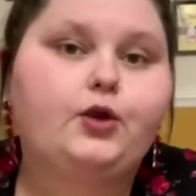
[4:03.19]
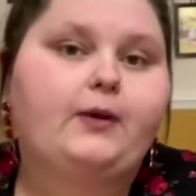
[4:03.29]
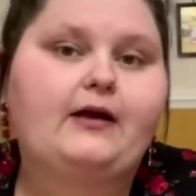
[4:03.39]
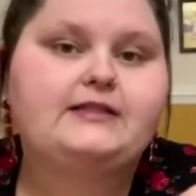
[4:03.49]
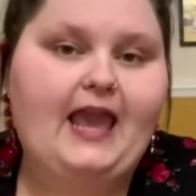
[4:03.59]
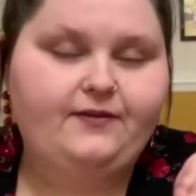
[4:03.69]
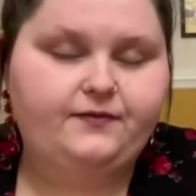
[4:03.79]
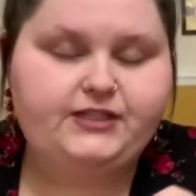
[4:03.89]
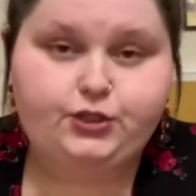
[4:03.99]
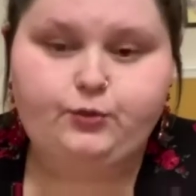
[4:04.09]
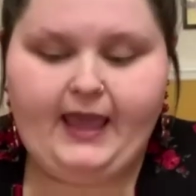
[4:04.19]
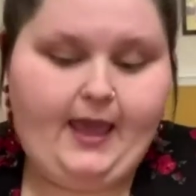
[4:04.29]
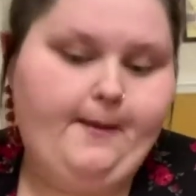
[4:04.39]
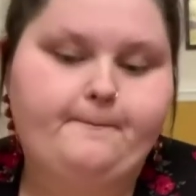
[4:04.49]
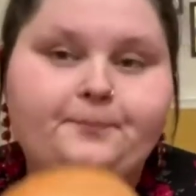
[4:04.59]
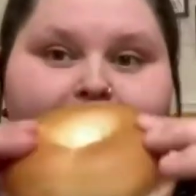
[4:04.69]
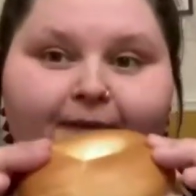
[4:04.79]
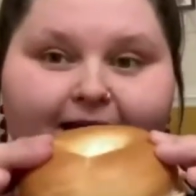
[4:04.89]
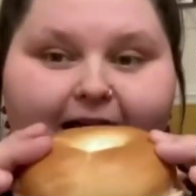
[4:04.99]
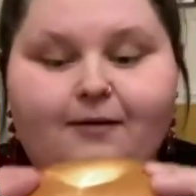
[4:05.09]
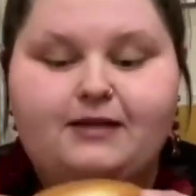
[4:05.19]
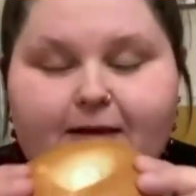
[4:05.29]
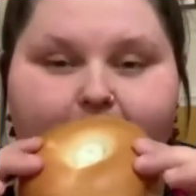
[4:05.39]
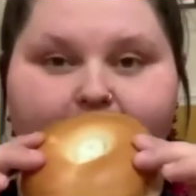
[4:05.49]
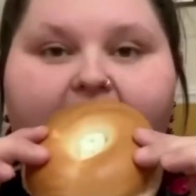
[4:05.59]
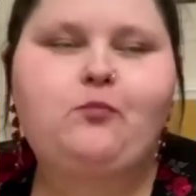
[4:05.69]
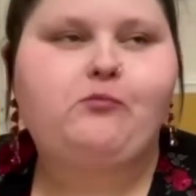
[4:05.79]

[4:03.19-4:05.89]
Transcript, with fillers: Right now it's 8.52 a.m. And I'm about to take me a bite.